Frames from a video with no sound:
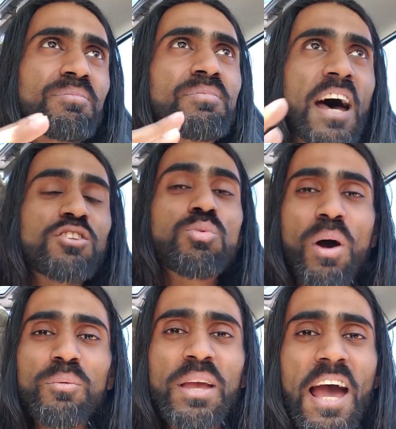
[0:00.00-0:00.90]
that's
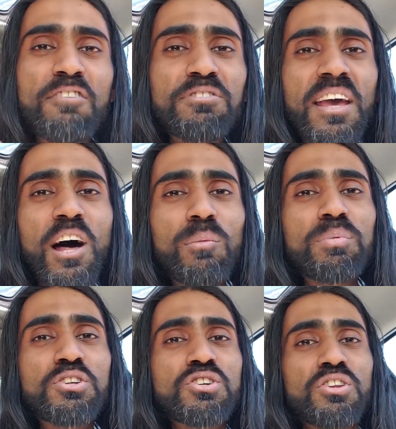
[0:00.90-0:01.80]
why we have to help
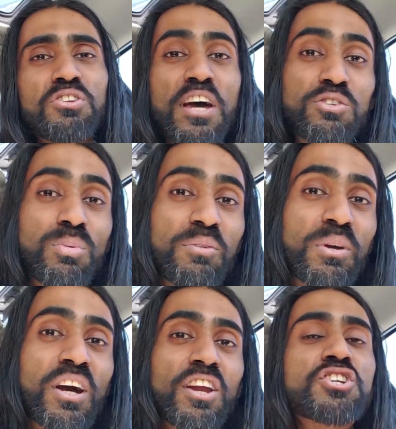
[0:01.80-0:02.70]
each other. That's why we
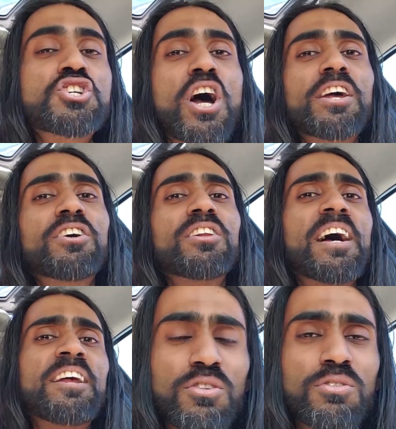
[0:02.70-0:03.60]
got to shine our
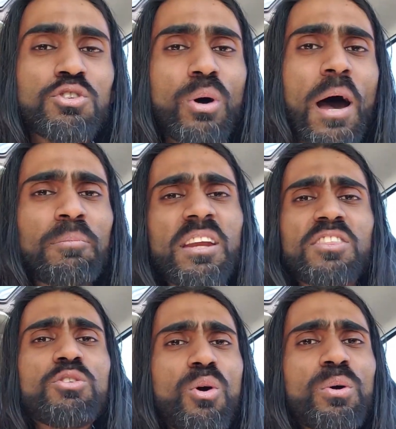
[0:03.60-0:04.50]
light. So I'm going to
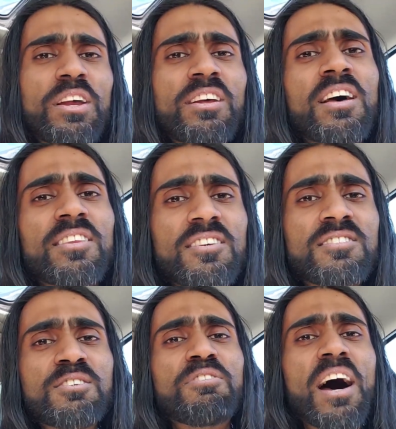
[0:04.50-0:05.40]
throw in
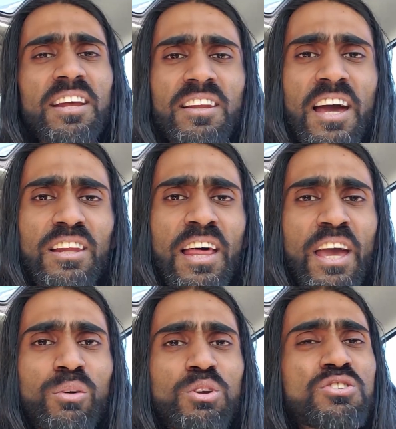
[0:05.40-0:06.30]
this divine light
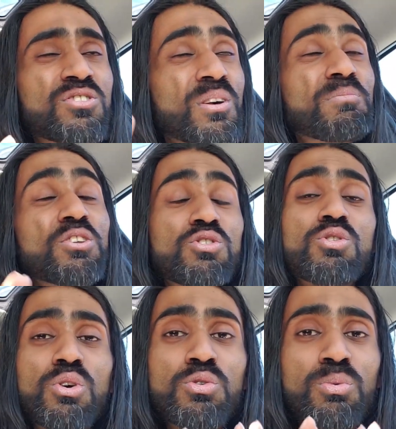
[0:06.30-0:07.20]
language. It's something
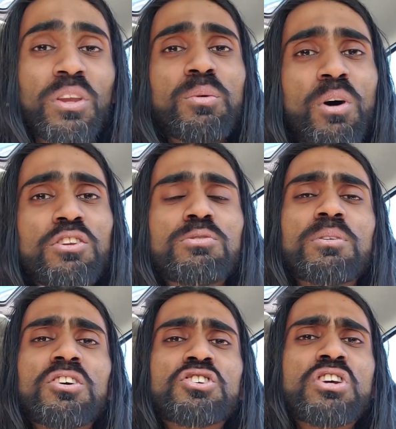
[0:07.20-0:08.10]
Source really wants
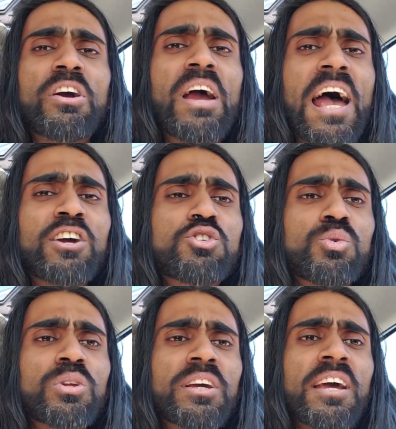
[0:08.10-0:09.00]
me to share,
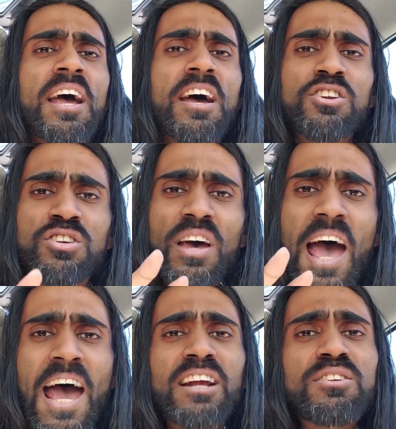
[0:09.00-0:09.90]
actually, to
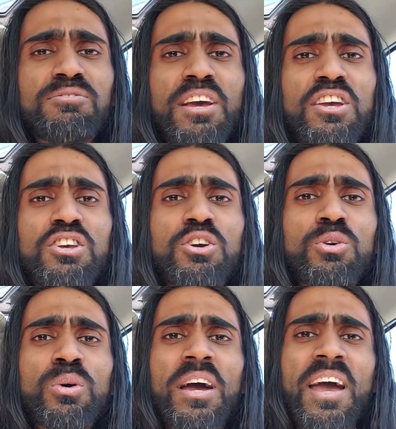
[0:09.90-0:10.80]
activate
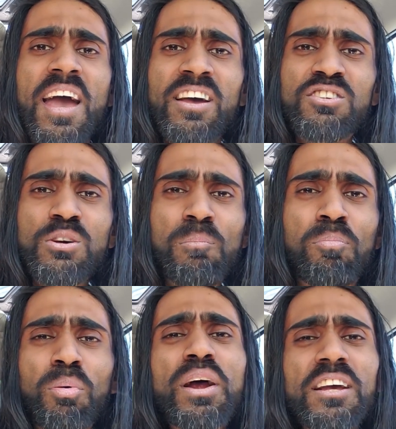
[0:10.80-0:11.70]
you and to
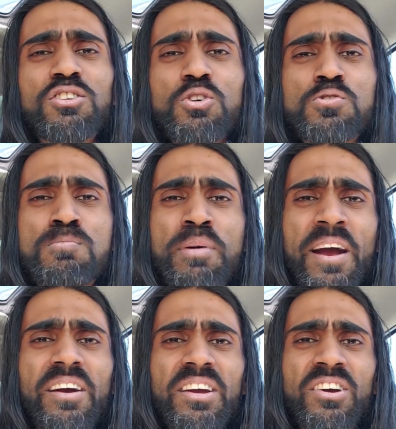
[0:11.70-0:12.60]
break those
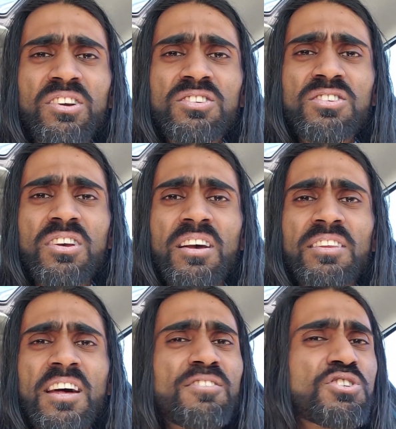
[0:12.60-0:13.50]
barriers
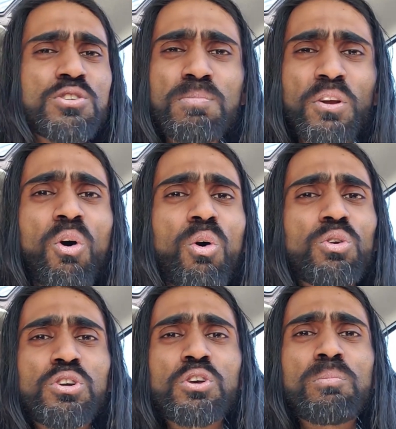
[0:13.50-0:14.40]
that have just been
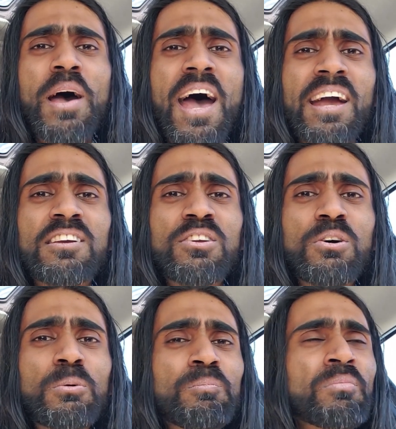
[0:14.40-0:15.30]
holding you back, you
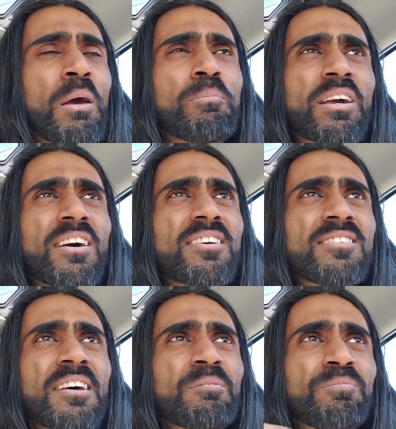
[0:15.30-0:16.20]
know,
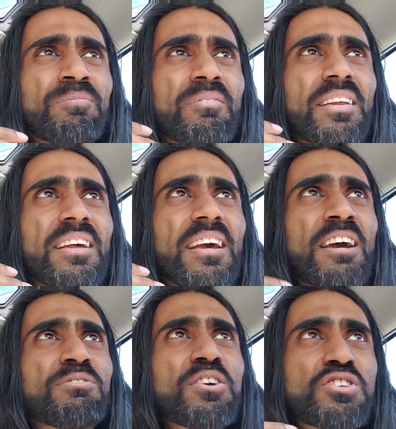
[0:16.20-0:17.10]
because
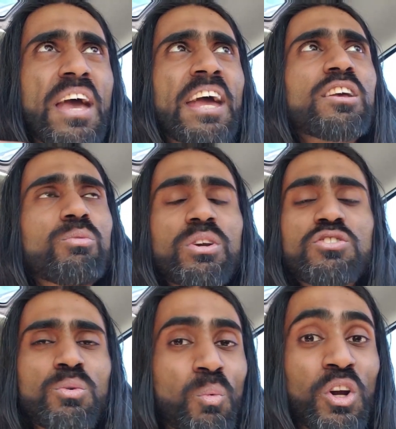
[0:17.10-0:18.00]
if there's any
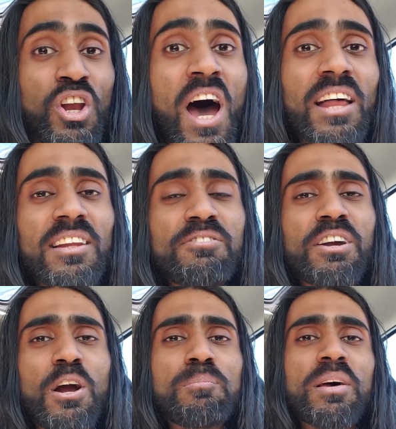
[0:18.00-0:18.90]
reason we're not living
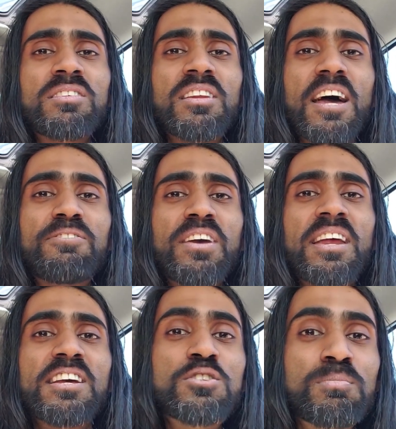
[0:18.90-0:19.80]
our best life
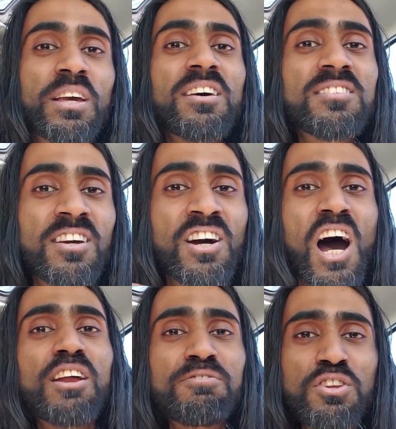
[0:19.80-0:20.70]
yet, it's because the
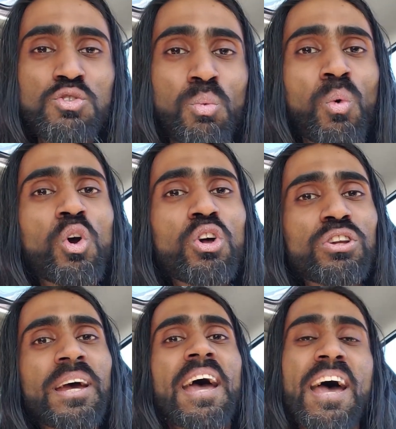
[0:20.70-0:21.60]
God of this world
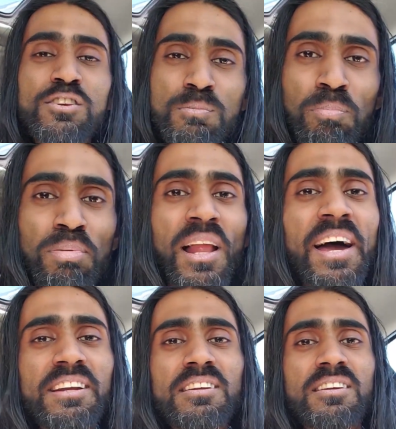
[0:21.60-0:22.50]
has
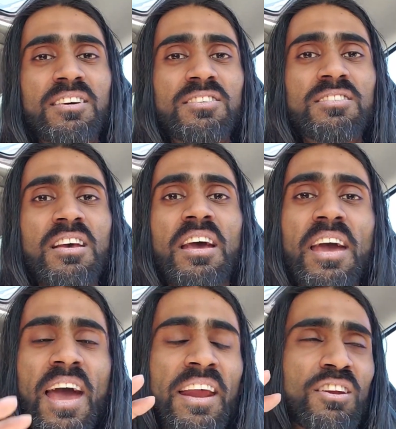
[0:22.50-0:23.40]
blinded us
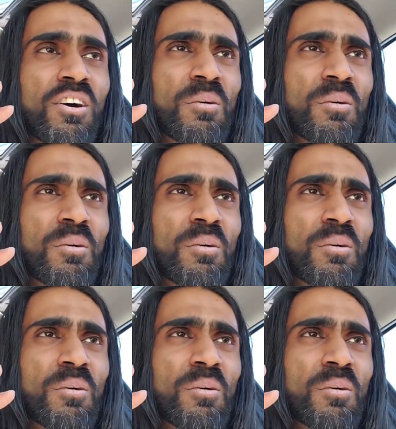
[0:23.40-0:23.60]
and